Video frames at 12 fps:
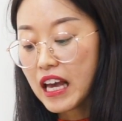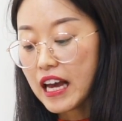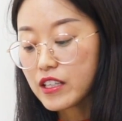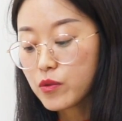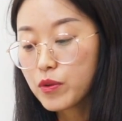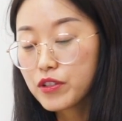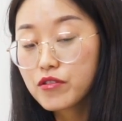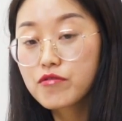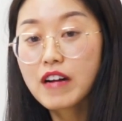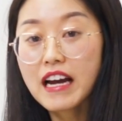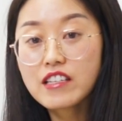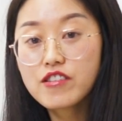And when you
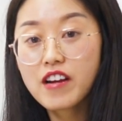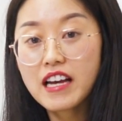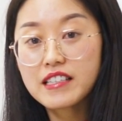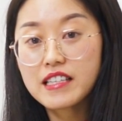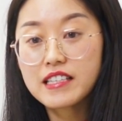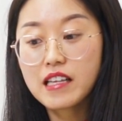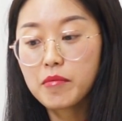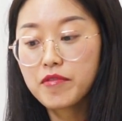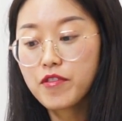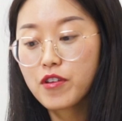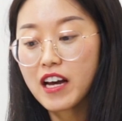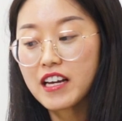write your essay, some of
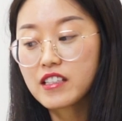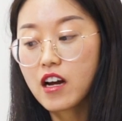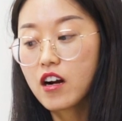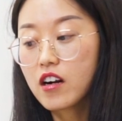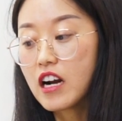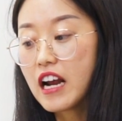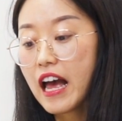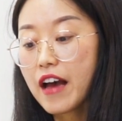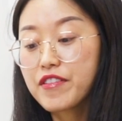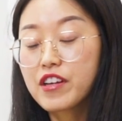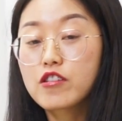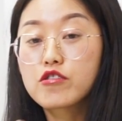you guys are
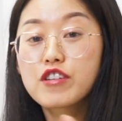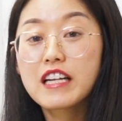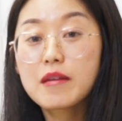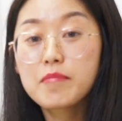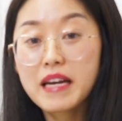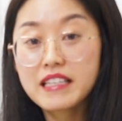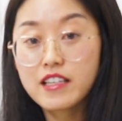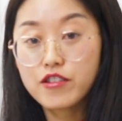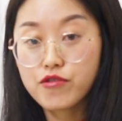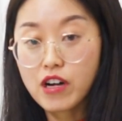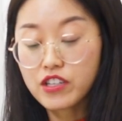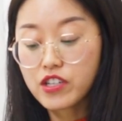having a really messy
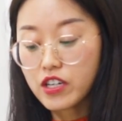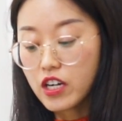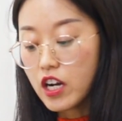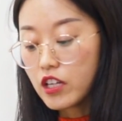structure.